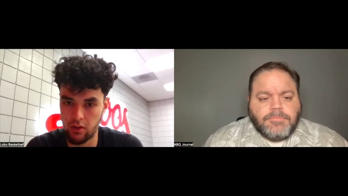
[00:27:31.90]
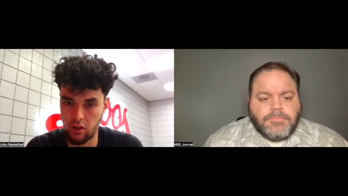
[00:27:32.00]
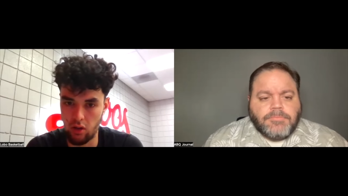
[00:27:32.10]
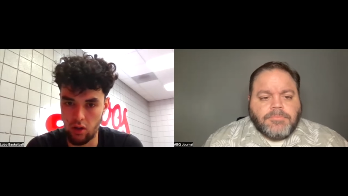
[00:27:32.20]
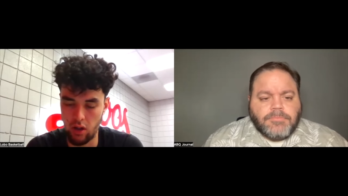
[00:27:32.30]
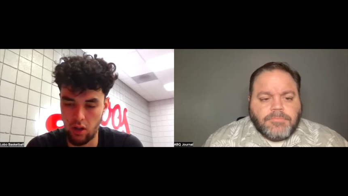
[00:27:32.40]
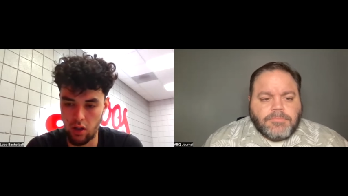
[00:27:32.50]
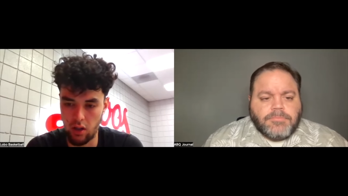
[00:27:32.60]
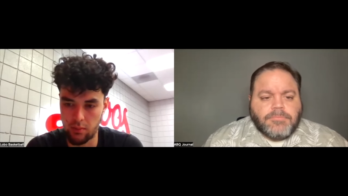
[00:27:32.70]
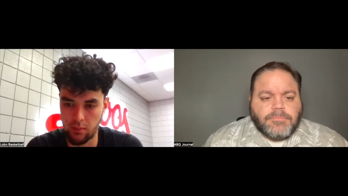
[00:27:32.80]
Speaker 1: To,
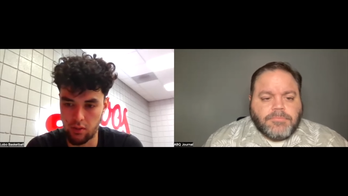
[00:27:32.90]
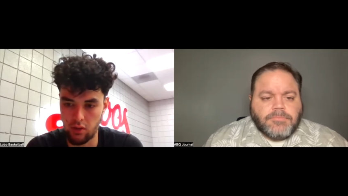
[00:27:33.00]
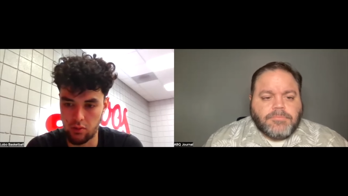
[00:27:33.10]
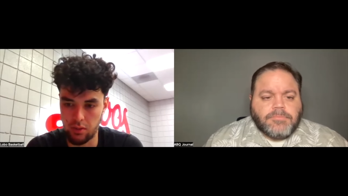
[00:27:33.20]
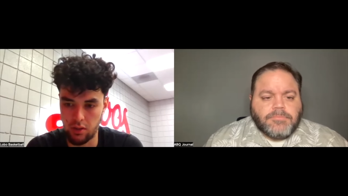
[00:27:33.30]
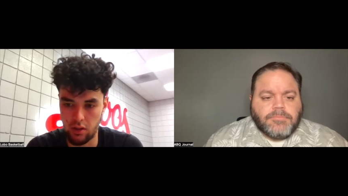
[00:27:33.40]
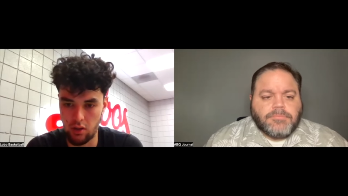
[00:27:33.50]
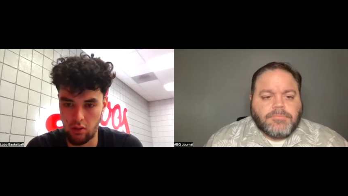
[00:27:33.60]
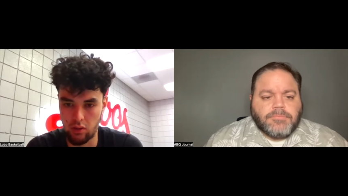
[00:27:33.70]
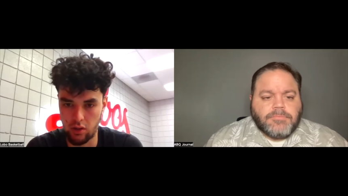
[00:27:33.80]
uh, Coach Pitino
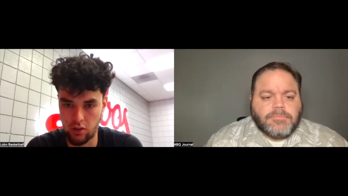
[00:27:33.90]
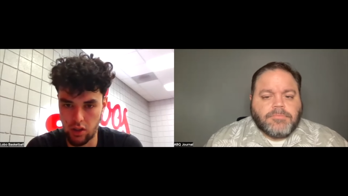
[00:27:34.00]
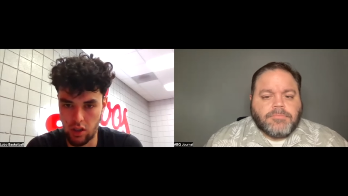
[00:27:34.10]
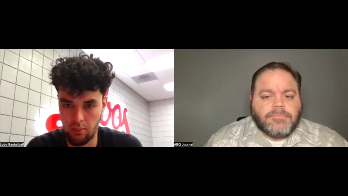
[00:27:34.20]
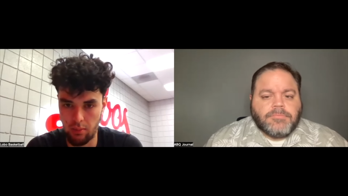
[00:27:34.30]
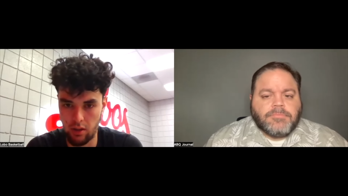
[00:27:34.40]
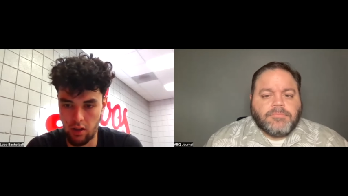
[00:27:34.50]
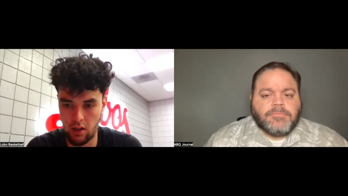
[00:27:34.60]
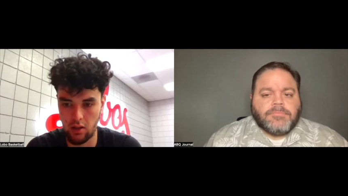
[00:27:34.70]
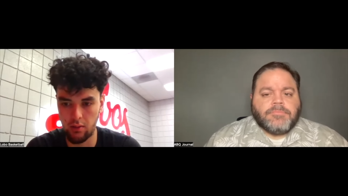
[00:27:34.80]
doing a good job.
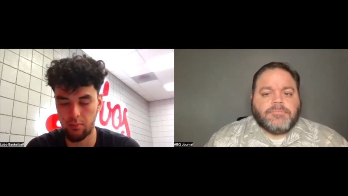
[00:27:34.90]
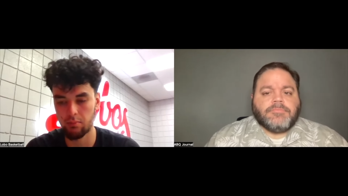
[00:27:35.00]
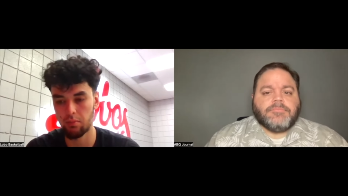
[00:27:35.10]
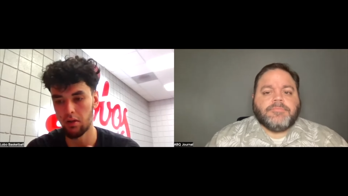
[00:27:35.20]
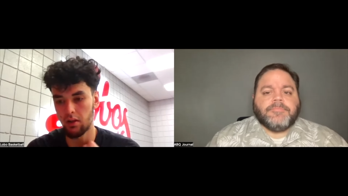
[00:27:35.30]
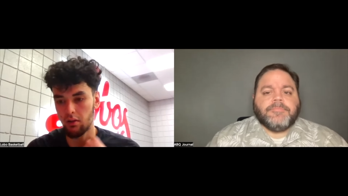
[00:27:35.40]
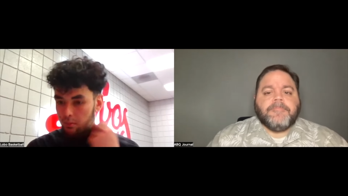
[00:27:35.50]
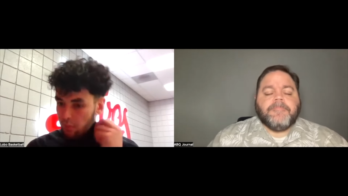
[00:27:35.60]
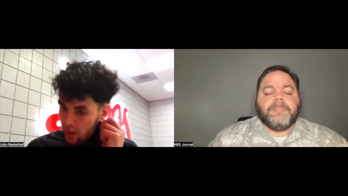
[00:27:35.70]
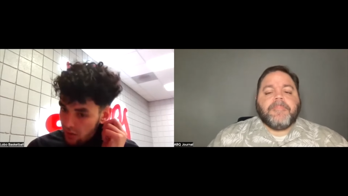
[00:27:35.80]
Uh,
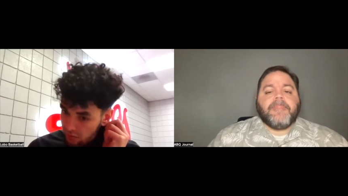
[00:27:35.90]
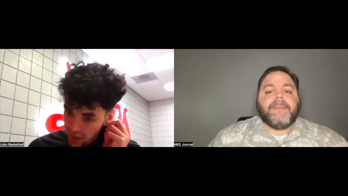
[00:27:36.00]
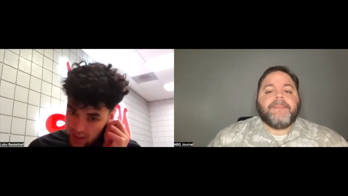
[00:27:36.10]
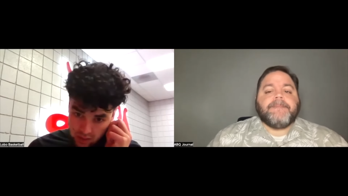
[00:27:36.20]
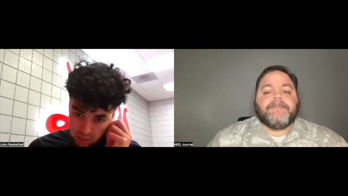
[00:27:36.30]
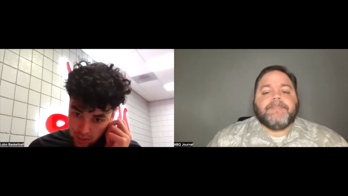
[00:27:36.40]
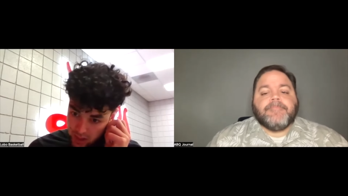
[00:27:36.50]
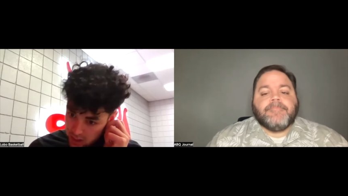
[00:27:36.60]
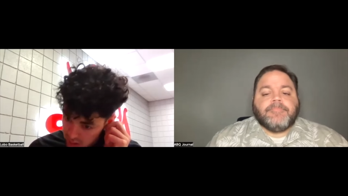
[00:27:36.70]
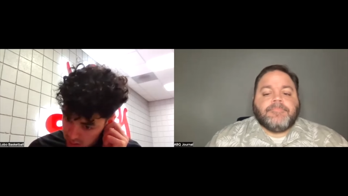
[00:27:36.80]
playing faster
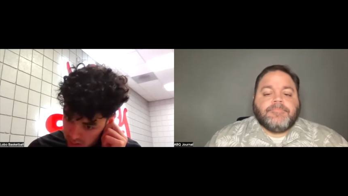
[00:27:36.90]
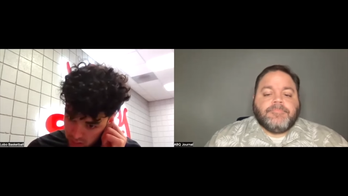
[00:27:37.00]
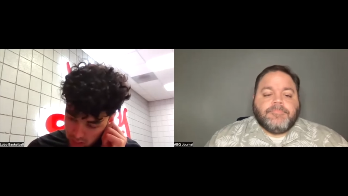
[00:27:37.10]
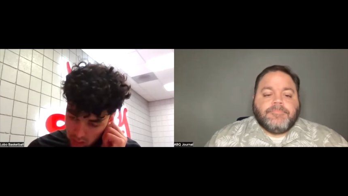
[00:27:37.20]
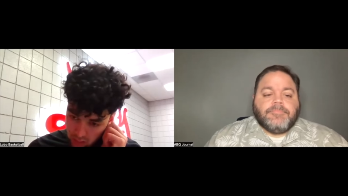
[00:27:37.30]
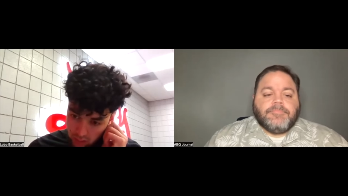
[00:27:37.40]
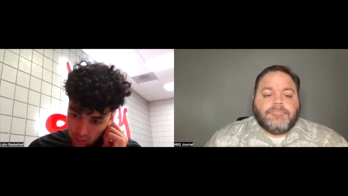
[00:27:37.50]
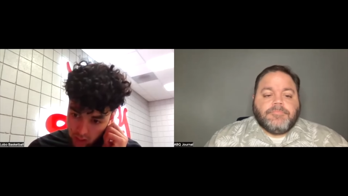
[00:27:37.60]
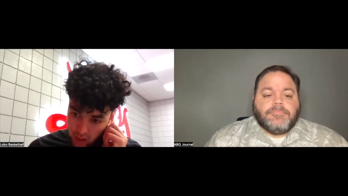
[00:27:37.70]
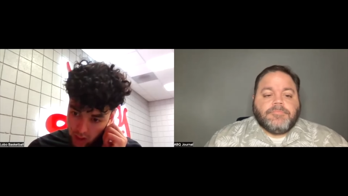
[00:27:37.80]
pace. You know,
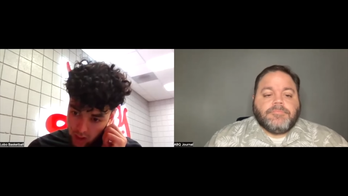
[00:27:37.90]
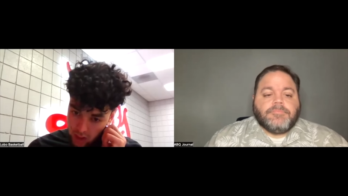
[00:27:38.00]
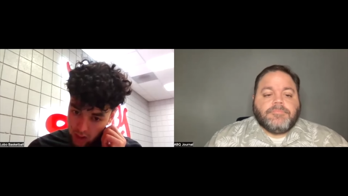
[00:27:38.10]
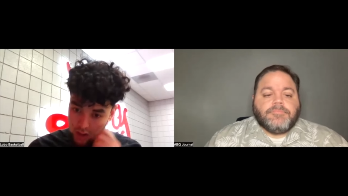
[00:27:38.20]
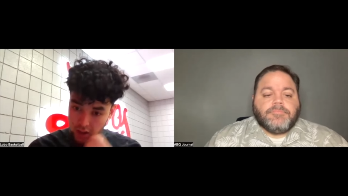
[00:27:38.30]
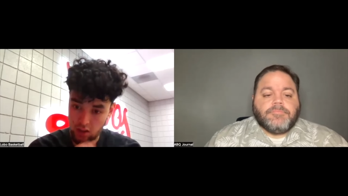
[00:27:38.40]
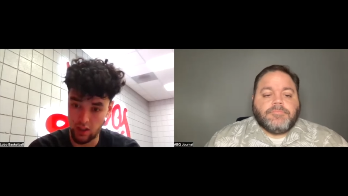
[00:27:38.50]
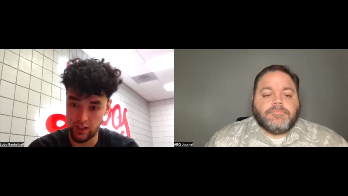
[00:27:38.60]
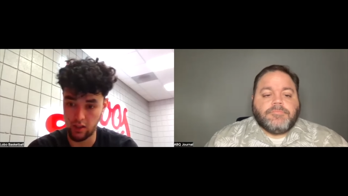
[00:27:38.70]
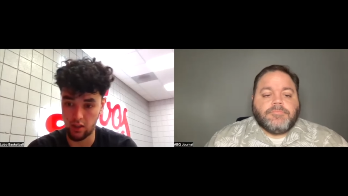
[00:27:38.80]
uh,
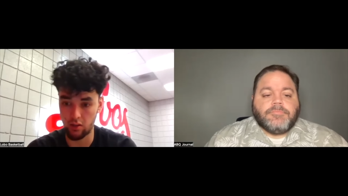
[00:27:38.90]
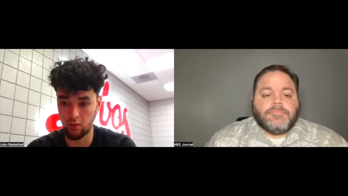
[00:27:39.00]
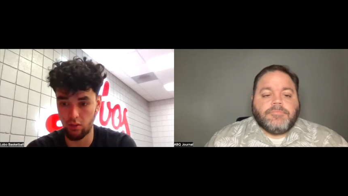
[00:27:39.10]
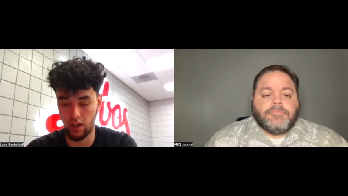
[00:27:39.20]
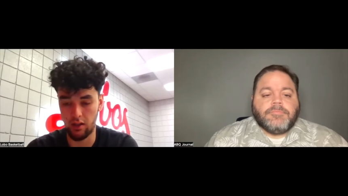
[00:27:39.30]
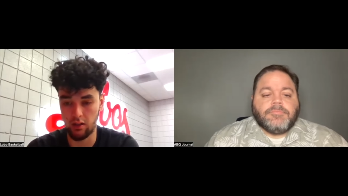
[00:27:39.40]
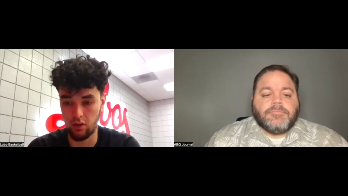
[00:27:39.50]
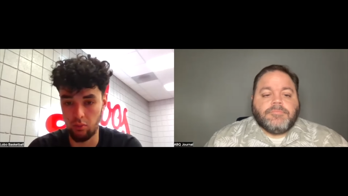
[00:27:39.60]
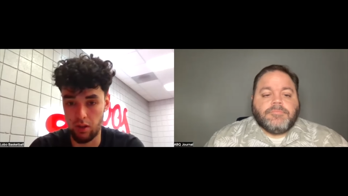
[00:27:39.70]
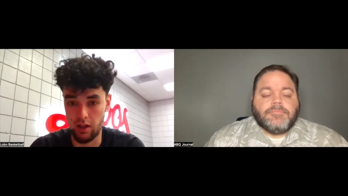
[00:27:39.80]
I think had the
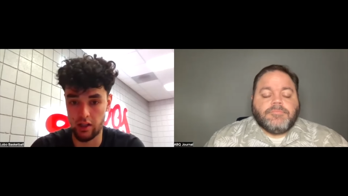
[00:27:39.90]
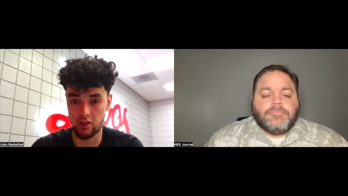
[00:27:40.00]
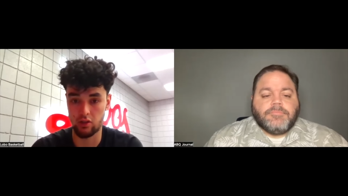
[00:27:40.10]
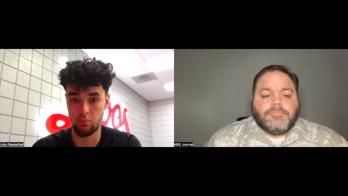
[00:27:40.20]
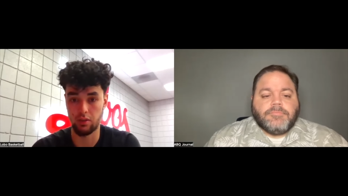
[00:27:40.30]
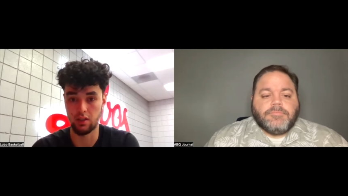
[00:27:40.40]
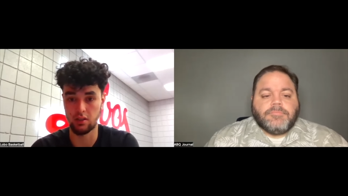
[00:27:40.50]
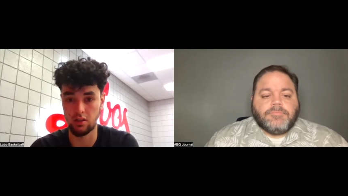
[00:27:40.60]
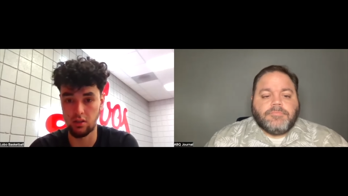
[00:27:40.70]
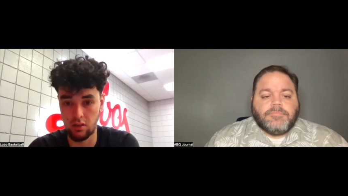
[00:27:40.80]
good players, good
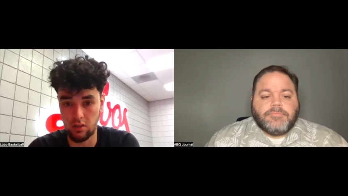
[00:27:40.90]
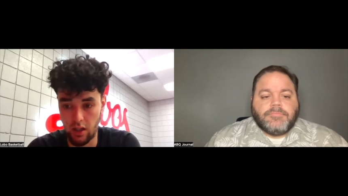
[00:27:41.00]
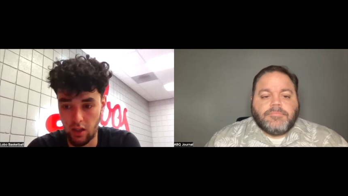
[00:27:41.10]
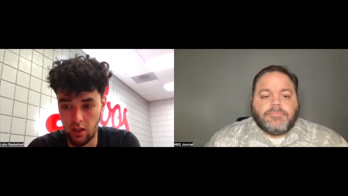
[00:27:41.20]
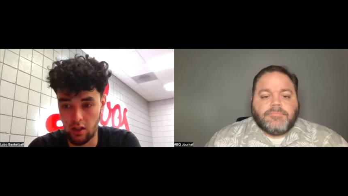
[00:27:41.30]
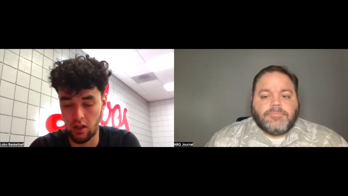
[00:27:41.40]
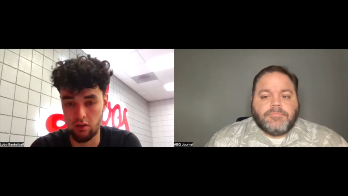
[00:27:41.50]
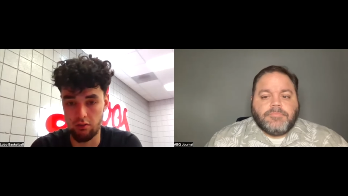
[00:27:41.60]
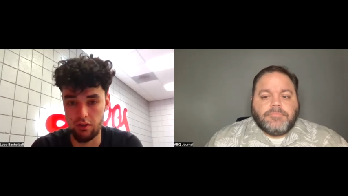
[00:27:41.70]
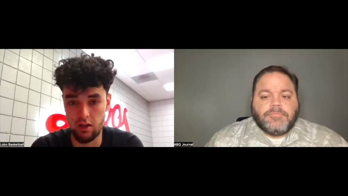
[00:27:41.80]
pieces. I I
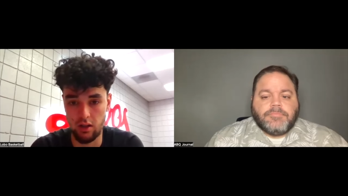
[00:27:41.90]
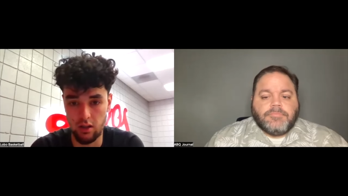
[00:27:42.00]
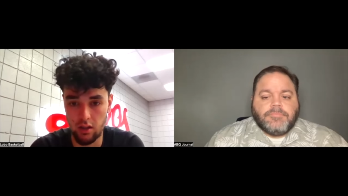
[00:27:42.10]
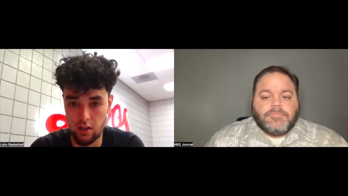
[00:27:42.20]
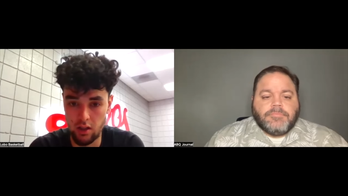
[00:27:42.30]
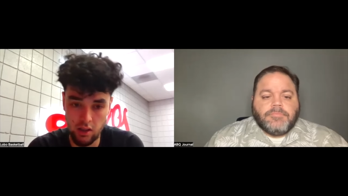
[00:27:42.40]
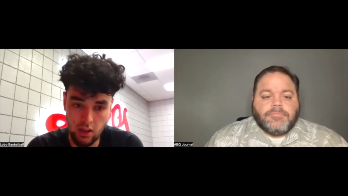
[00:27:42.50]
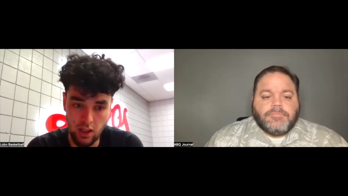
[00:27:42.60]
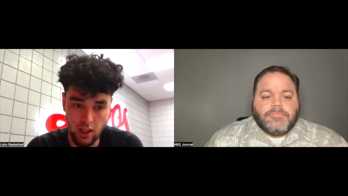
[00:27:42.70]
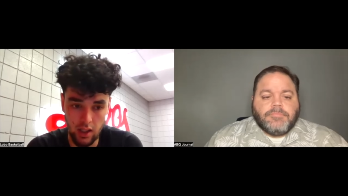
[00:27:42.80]
could fit in.
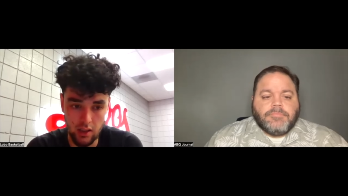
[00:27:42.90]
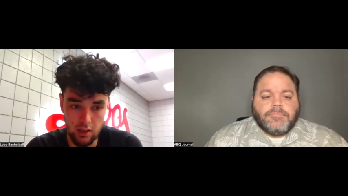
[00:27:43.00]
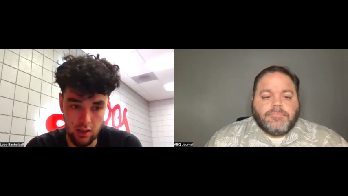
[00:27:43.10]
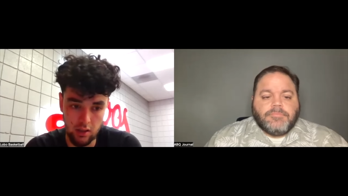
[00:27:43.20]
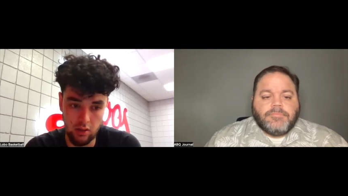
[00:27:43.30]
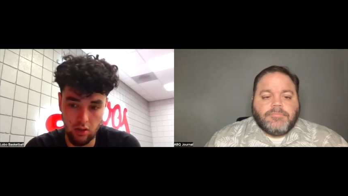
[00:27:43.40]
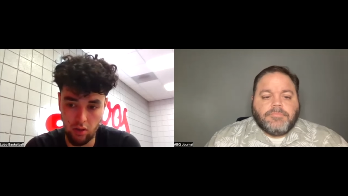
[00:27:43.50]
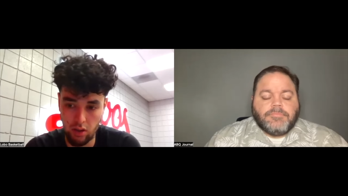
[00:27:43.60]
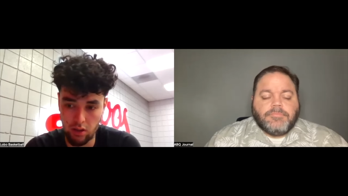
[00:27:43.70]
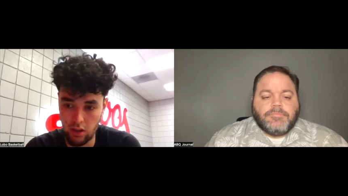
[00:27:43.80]
And I think you
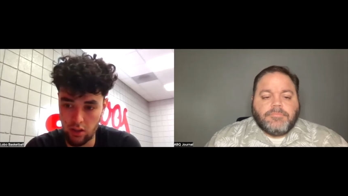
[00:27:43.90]
know, I, I,